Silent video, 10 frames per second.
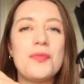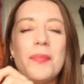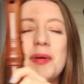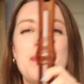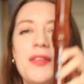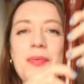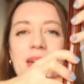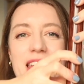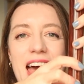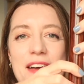swapping
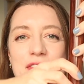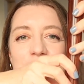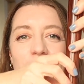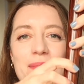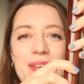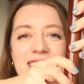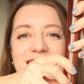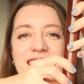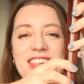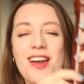between F sharp and
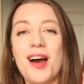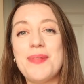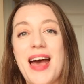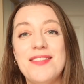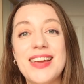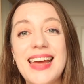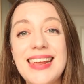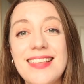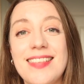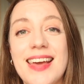G sharp ever get
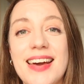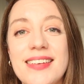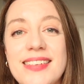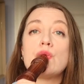easier?